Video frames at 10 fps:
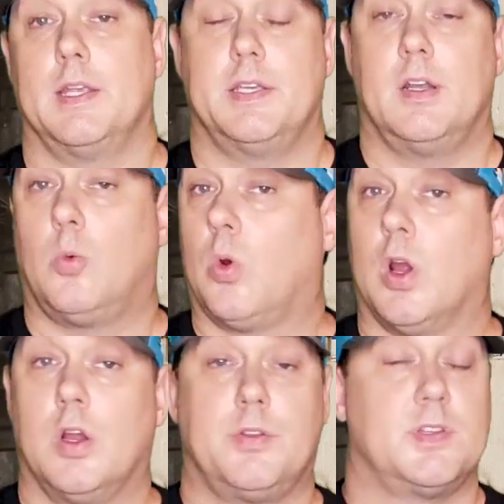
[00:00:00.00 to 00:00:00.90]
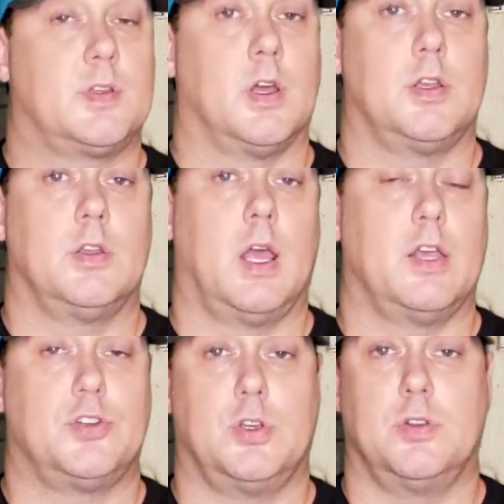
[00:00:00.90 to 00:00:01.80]
In a word, this gun
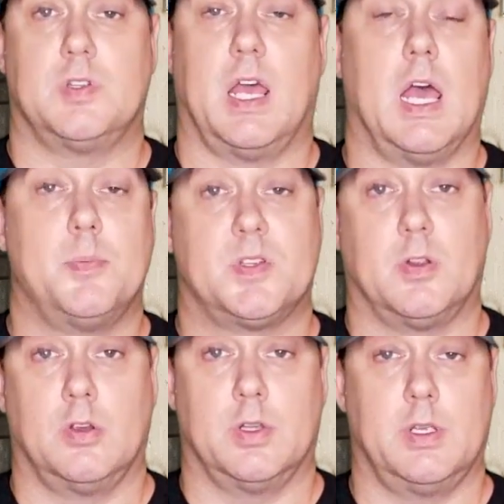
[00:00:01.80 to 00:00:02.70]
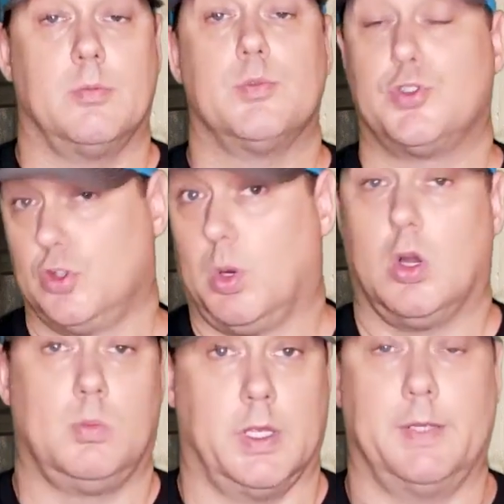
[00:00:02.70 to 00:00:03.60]
shoots absolutely
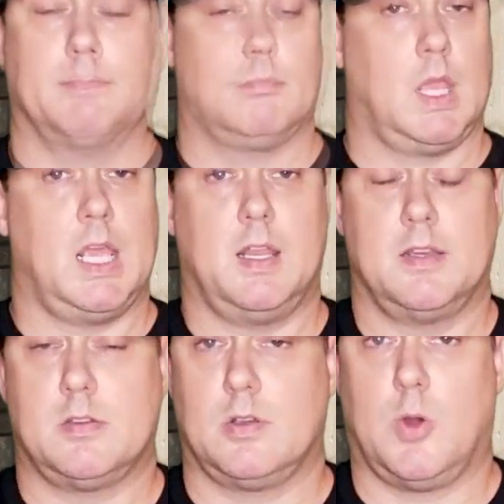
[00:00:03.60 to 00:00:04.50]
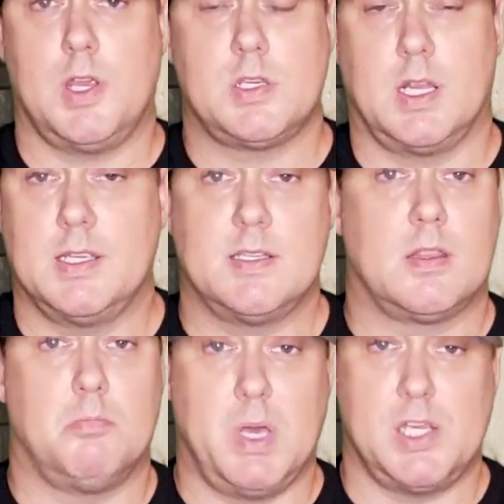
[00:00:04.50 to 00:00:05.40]
superbly. And to answer the question, is it
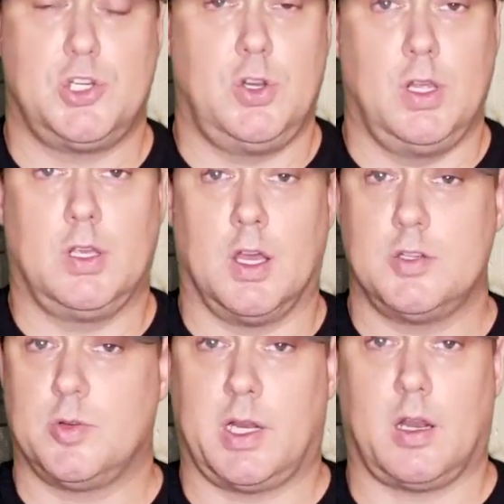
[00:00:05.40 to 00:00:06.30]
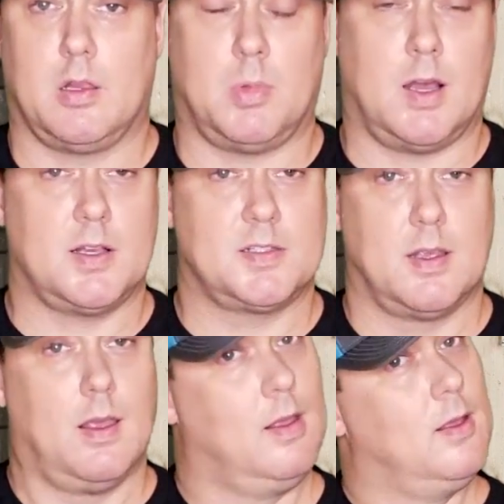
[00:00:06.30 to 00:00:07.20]
the best shooting gun straight out of the box?
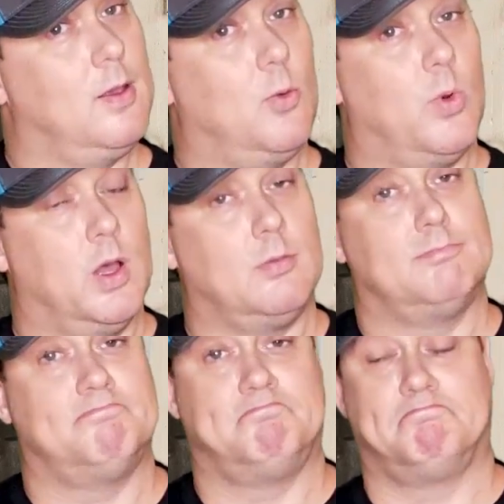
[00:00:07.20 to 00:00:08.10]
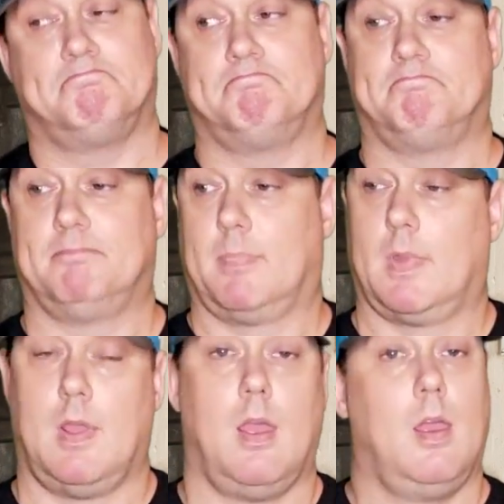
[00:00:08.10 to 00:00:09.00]
Well,
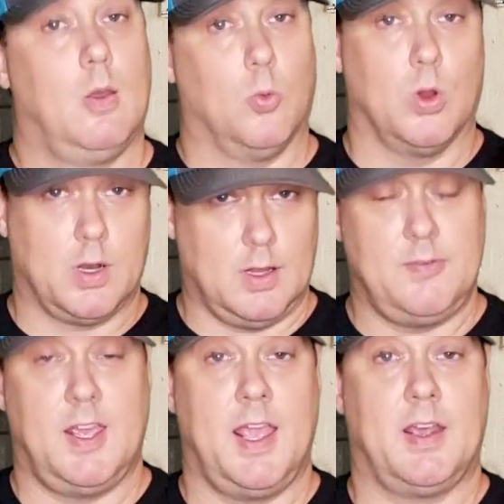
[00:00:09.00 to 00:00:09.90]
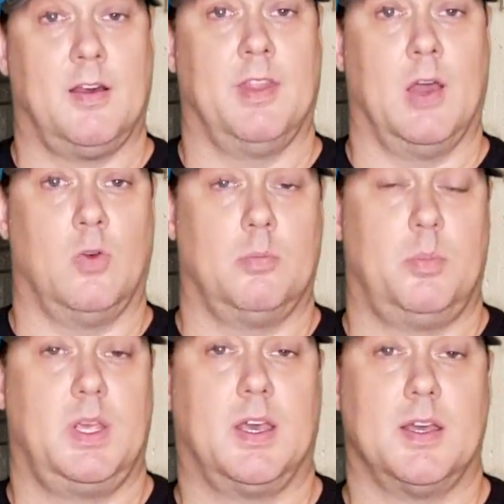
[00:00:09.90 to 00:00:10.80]
we're gonna leave you hanging on that one,
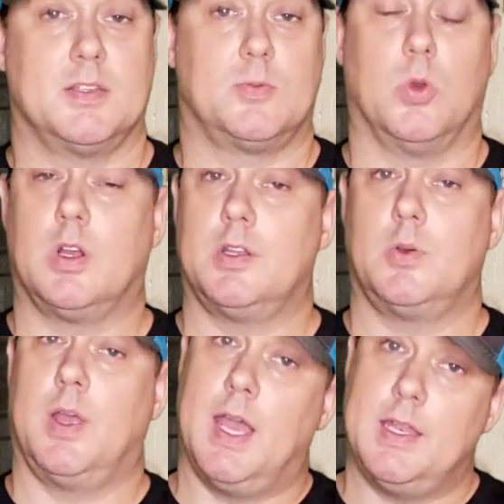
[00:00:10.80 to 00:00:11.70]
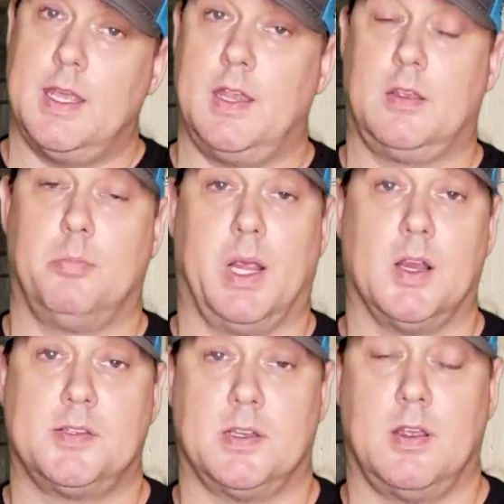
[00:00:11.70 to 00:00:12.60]
because we're gonna do a head-to-head
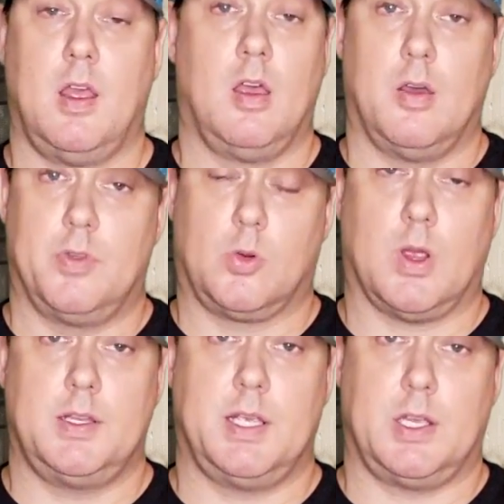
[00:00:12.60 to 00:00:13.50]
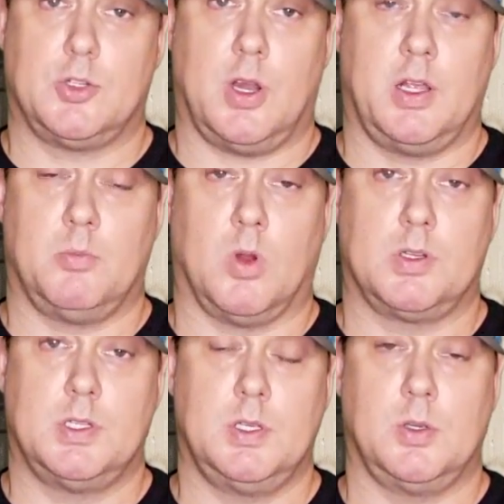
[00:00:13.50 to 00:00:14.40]
comparison of the Krytac Trident
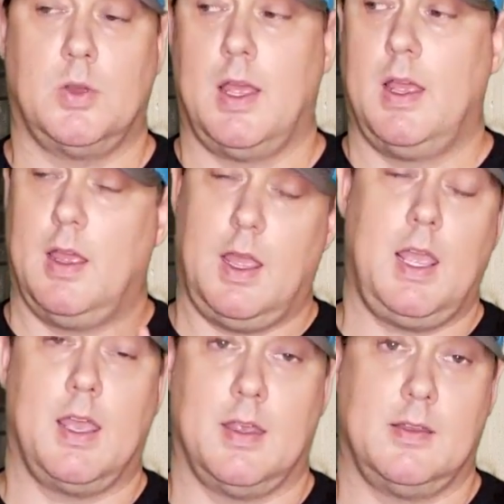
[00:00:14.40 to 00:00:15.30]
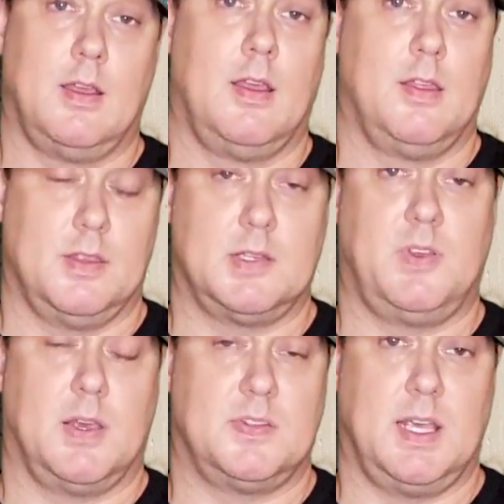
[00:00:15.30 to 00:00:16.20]
Mark II and this
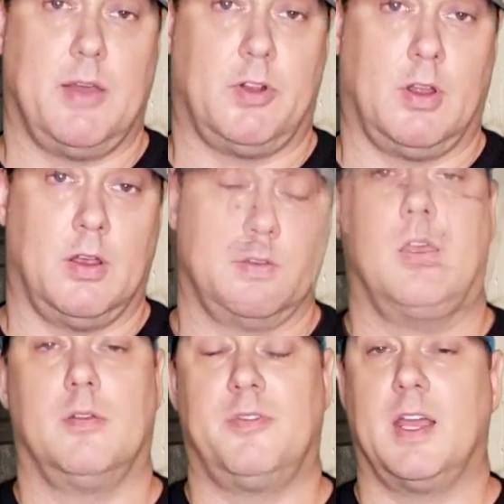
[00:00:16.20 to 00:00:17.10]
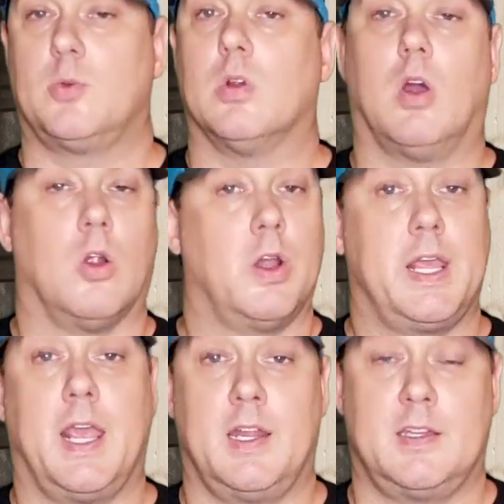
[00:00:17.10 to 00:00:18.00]
VFC Avalon. And in fact, we're
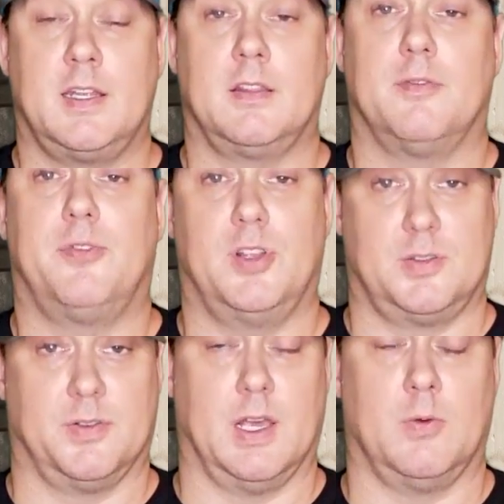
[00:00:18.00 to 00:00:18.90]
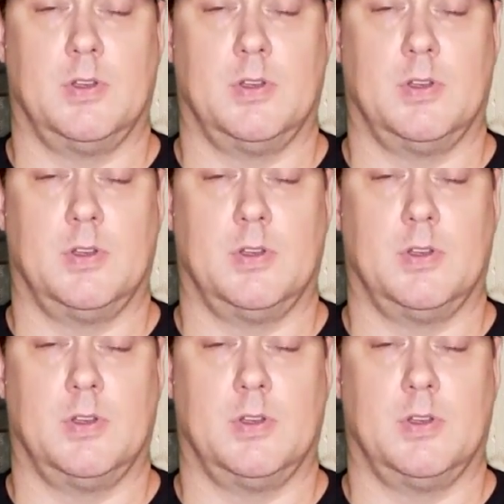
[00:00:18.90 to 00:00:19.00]
already editing the footage for that one.